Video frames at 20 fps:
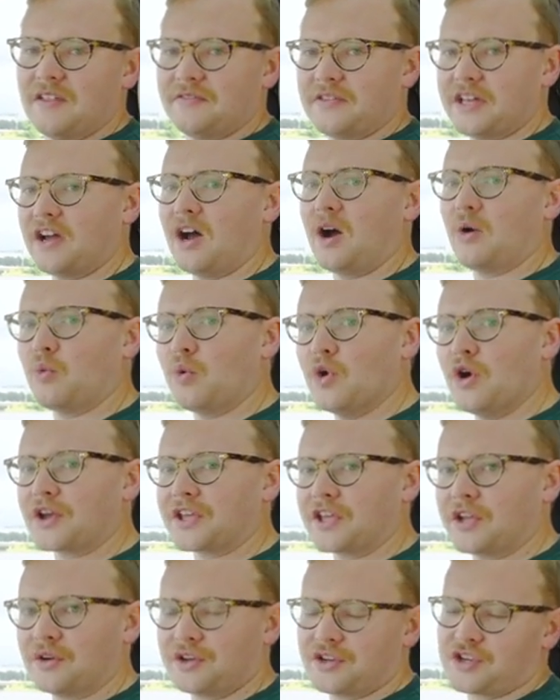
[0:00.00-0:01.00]
They are
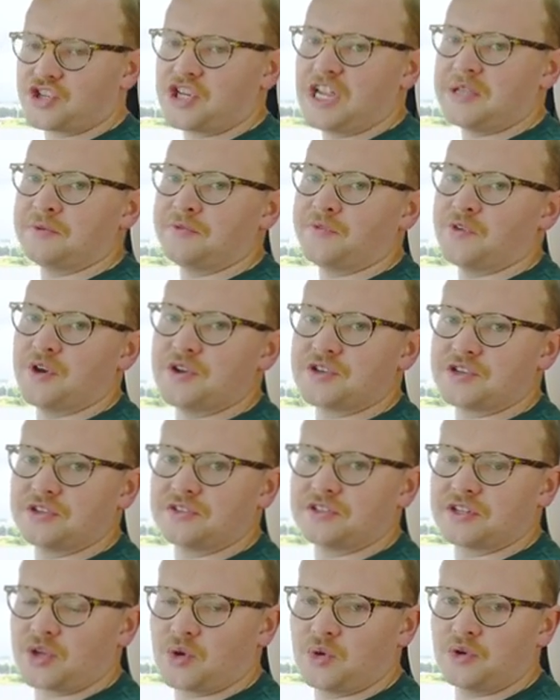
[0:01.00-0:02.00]
working on a cheaper
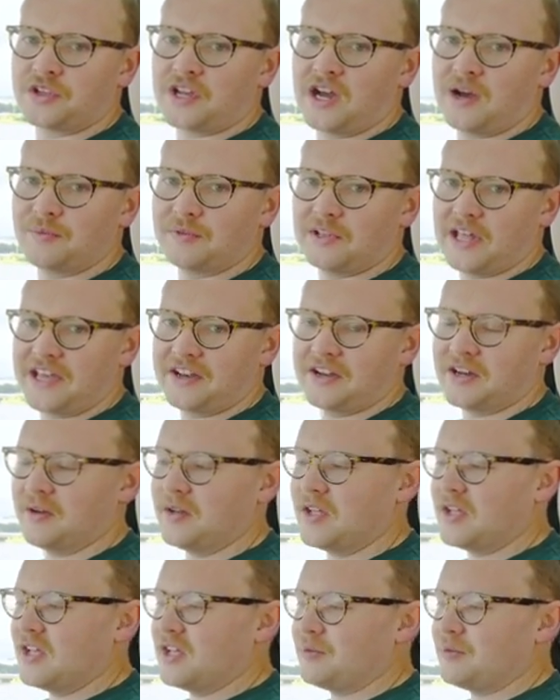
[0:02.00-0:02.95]
version that could come later,